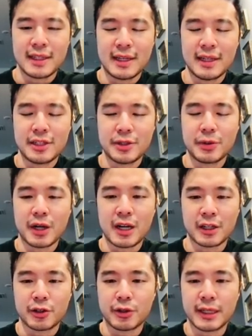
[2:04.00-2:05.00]
into
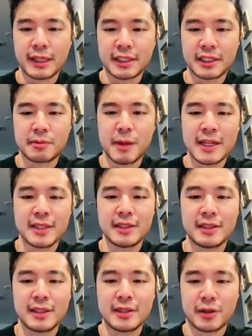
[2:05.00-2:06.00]
concrete
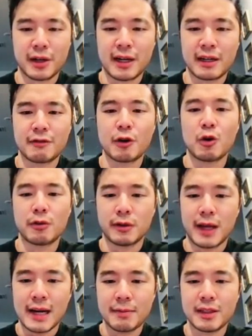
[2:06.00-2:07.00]
spaces. These are kind of
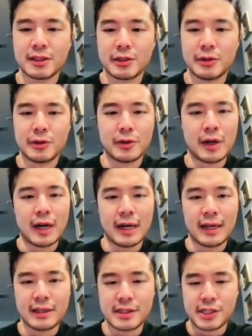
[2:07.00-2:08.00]
overlapping, so
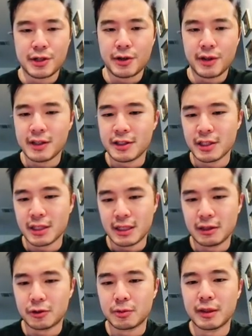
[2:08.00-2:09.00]
I consider this
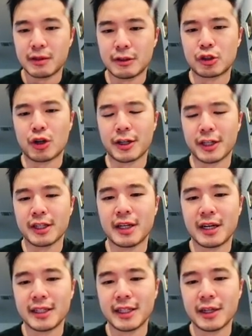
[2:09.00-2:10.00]
a little bit of a drunken
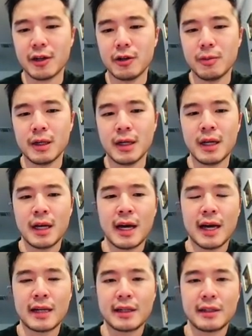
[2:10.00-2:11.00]
honeycomb.
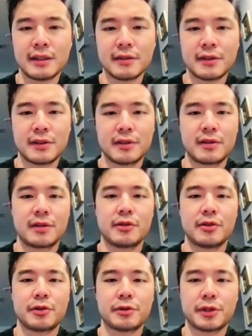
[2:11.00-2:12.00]
And then another
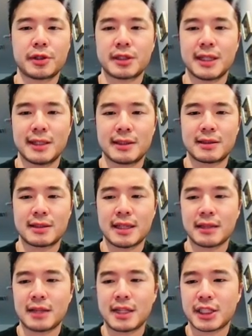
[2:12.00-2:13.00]
nuclear
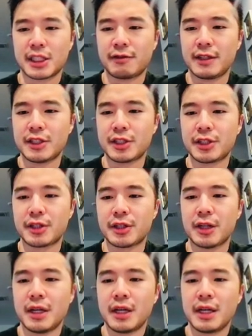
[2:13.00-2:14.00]
cytologic
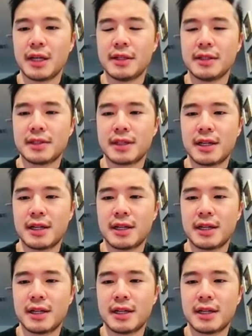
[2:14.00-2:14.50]
feature is